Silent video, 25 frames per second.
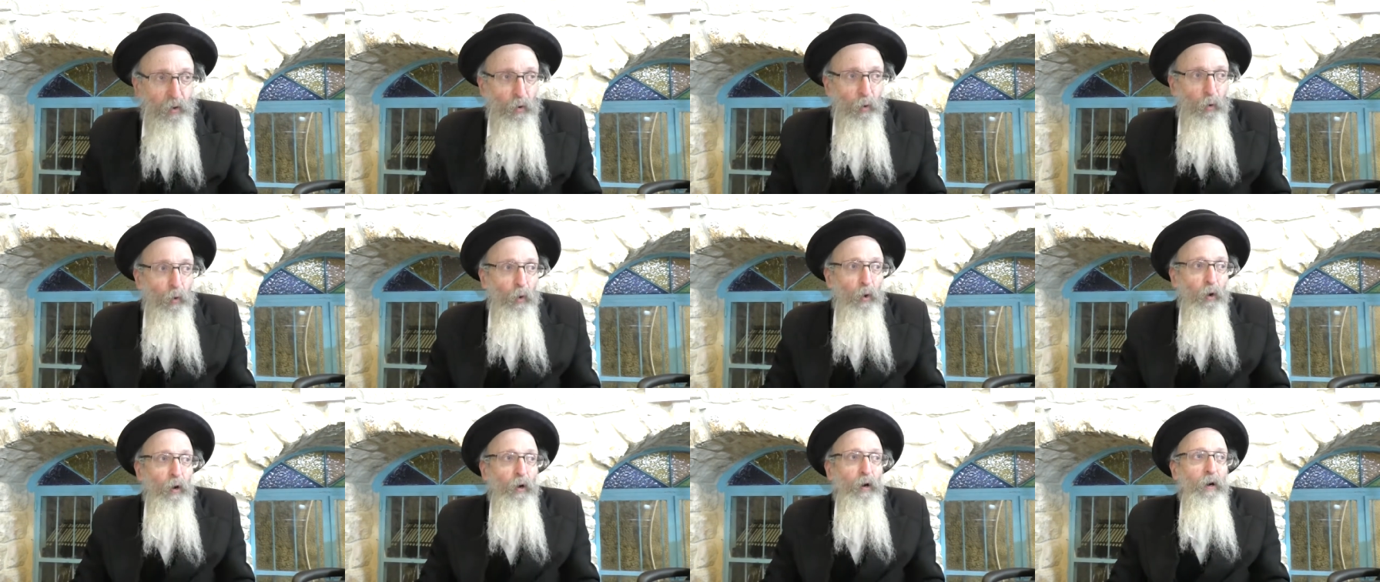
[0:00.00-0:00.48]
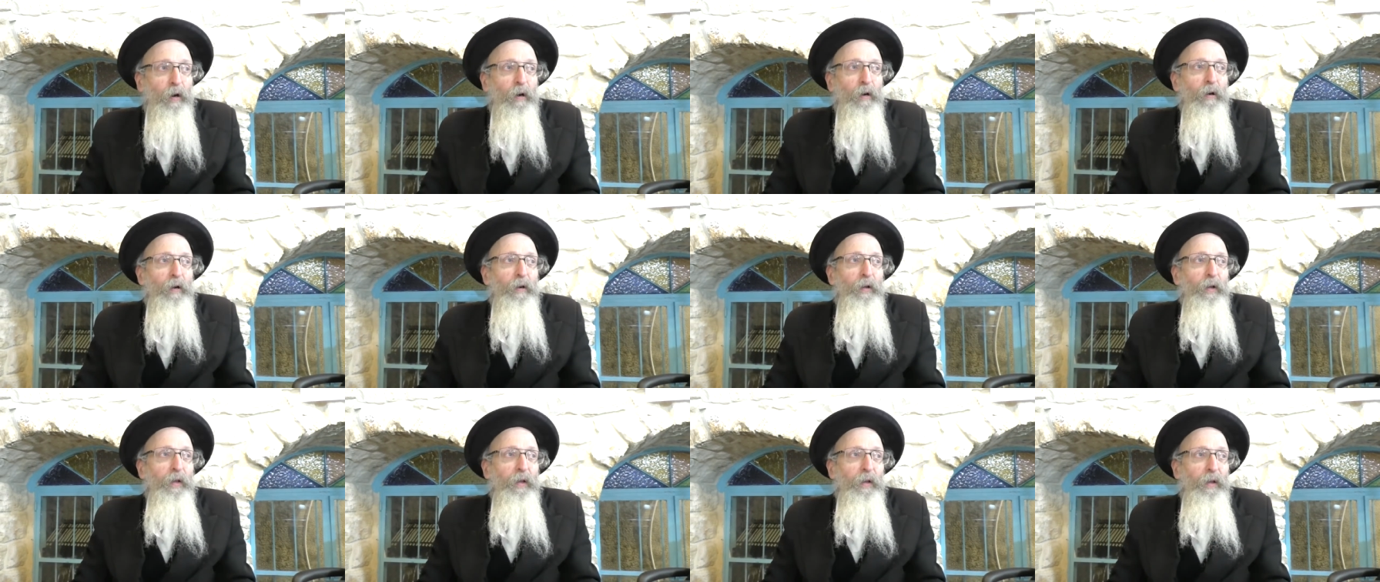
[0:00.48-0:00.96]

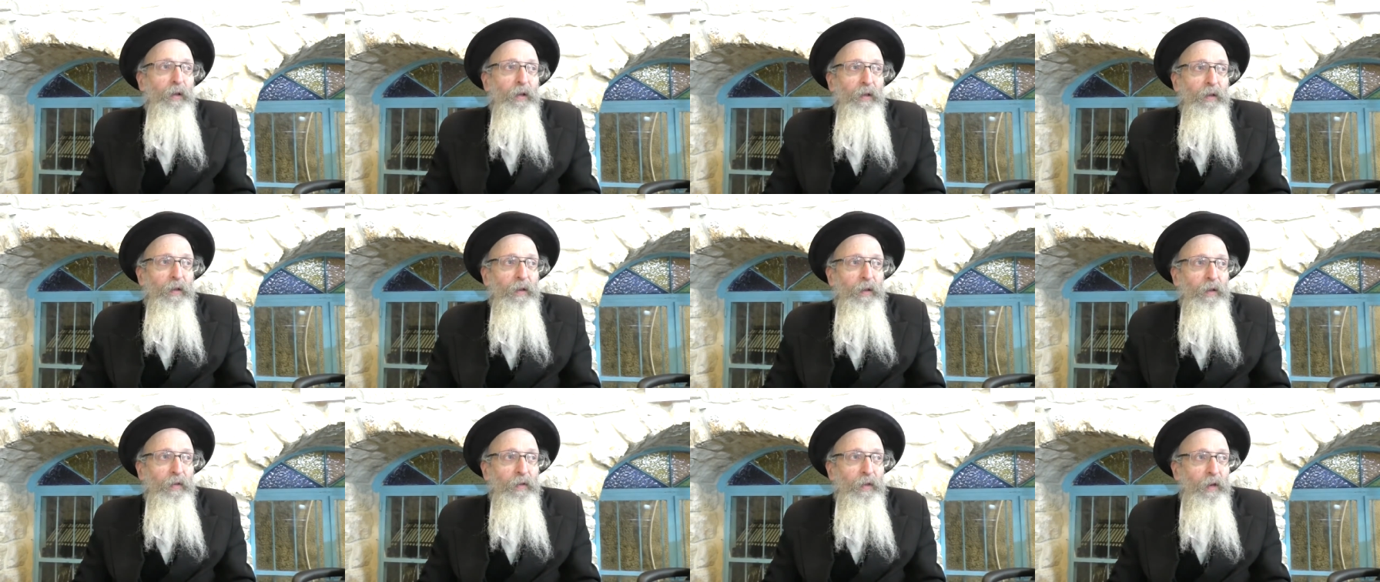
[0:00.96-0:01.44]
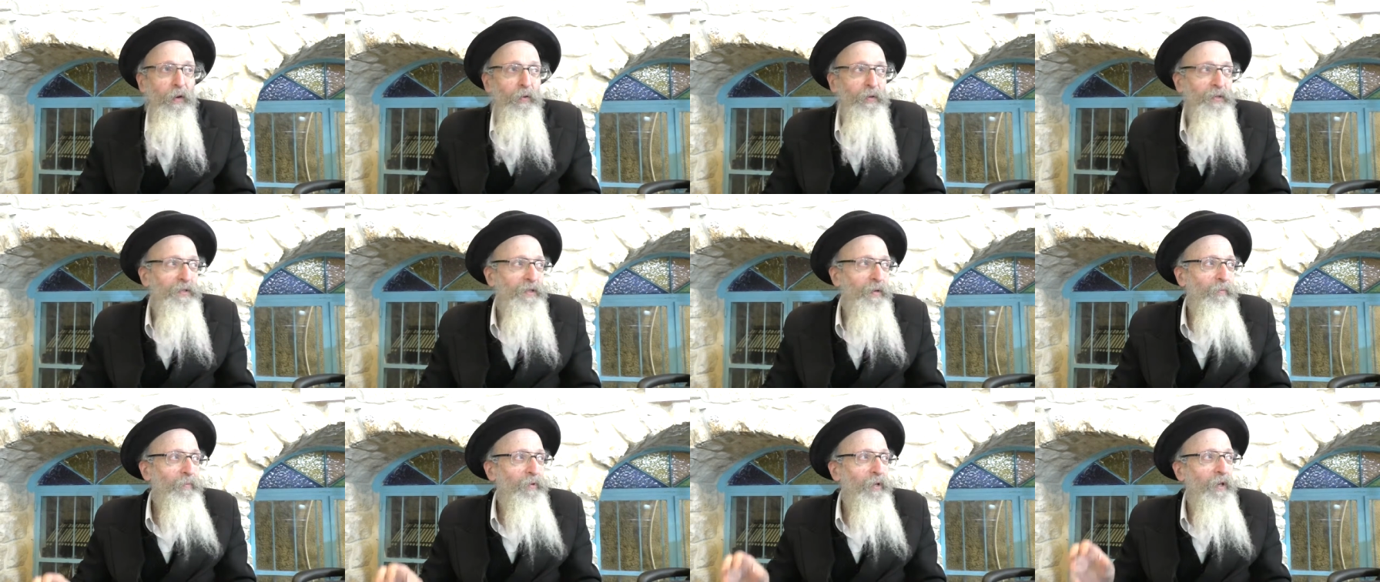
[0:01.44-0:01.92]
or there is
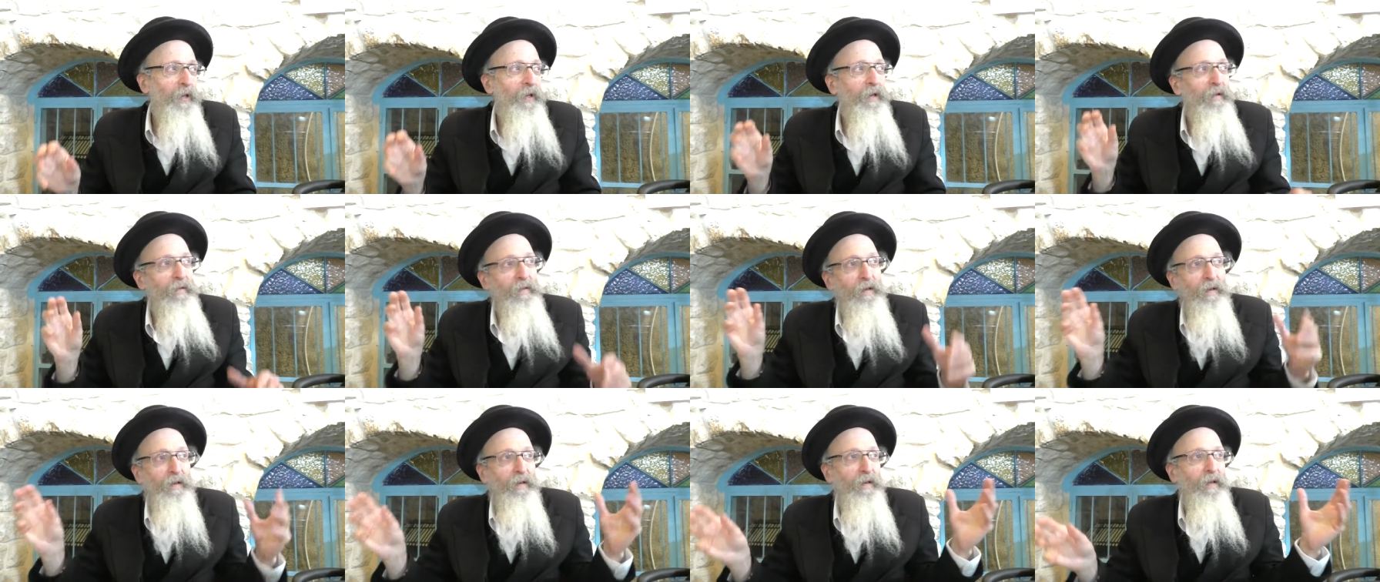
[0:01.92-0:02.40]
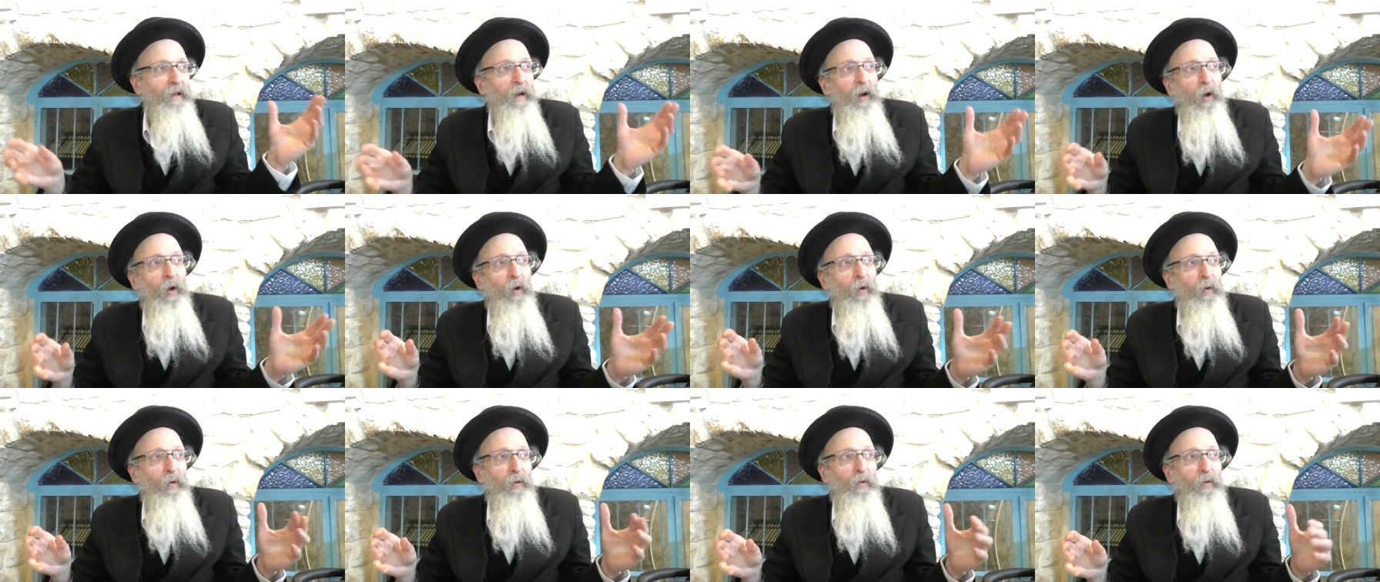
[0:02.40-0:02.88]
something, you
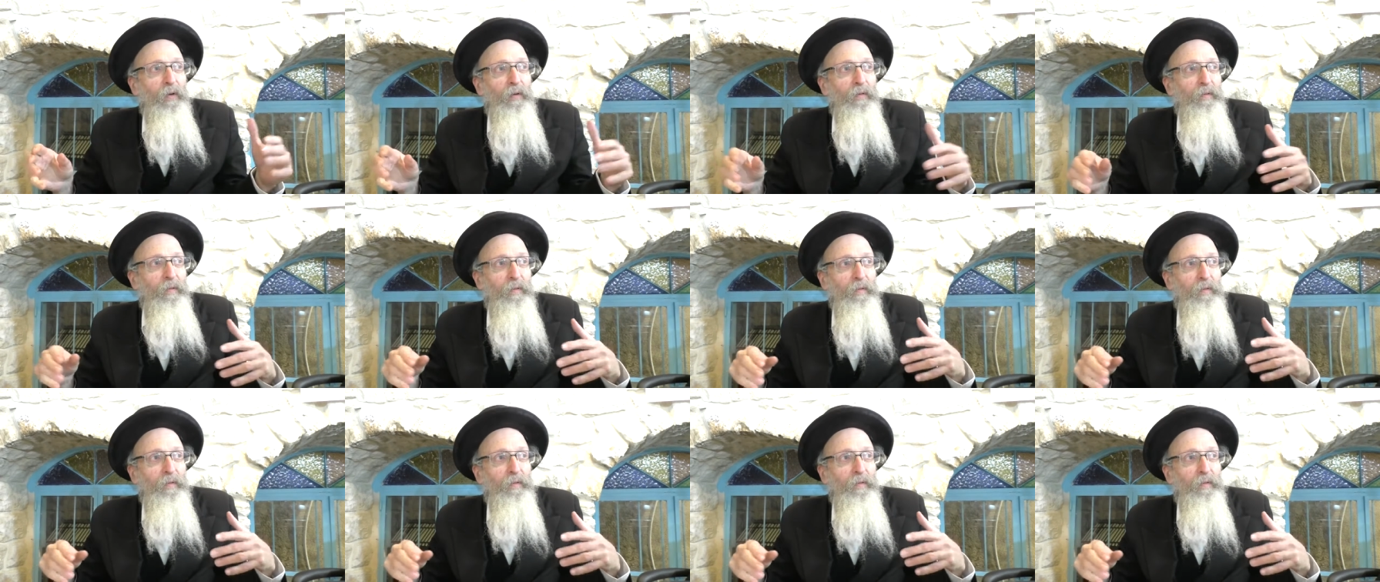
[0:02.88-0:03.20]
know,